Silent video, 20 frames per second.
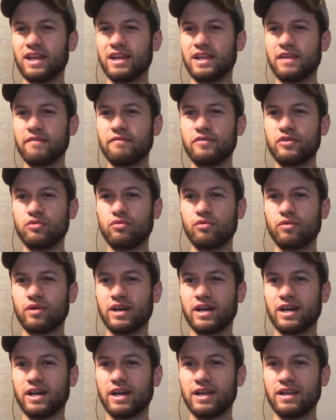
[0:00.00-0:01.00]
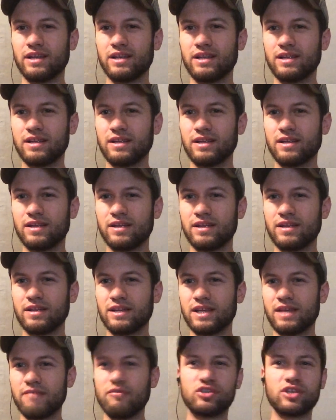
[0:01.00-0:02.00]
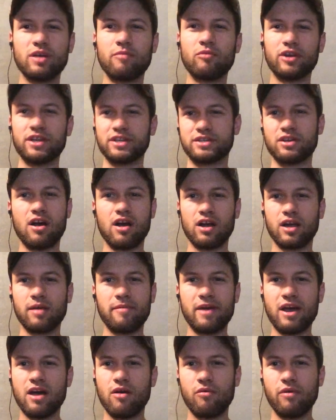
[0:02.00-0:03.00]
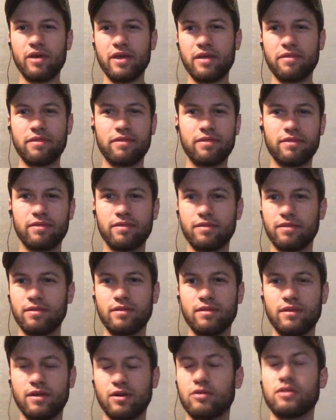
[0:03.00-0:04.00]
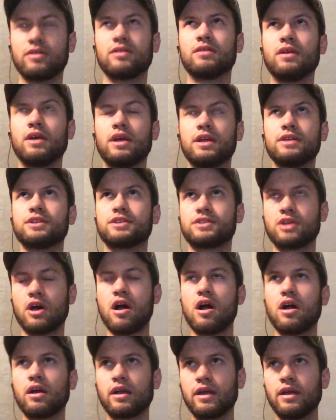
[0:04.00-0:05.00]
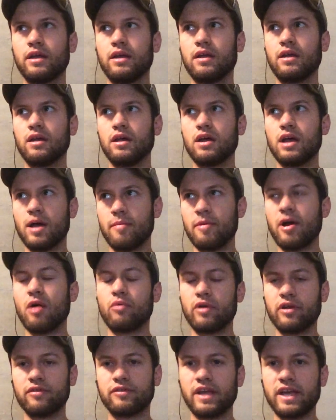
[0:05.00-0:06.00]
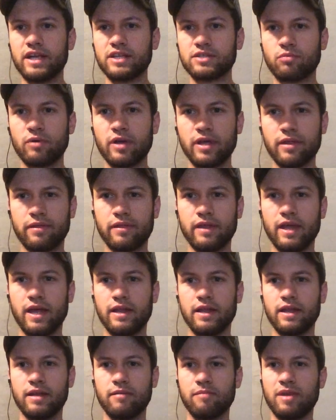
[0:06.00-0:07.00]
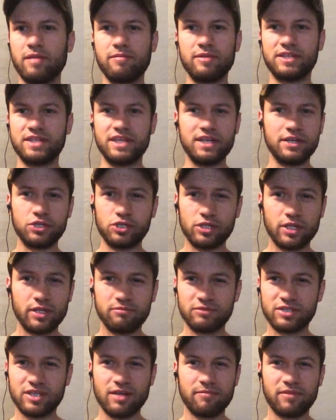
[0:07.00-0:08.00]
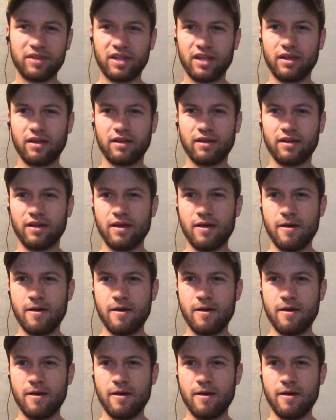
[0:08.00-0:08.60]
give you someone to talk about with, or to talk about weird things with, and then maybe teach them something.